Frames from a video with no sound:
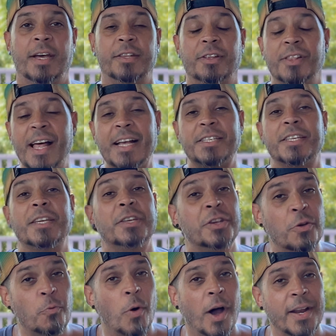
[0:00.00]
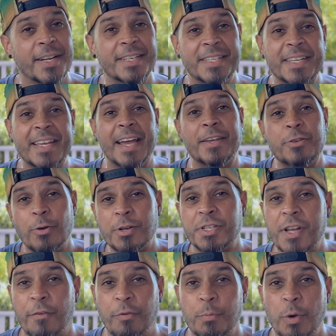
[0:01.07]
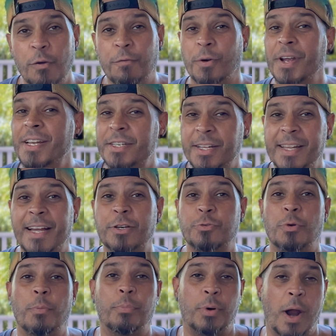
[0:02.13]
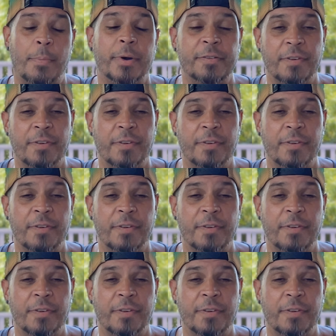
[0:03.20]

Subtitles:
and the last thing you want is to get your stuff removed for intellectual property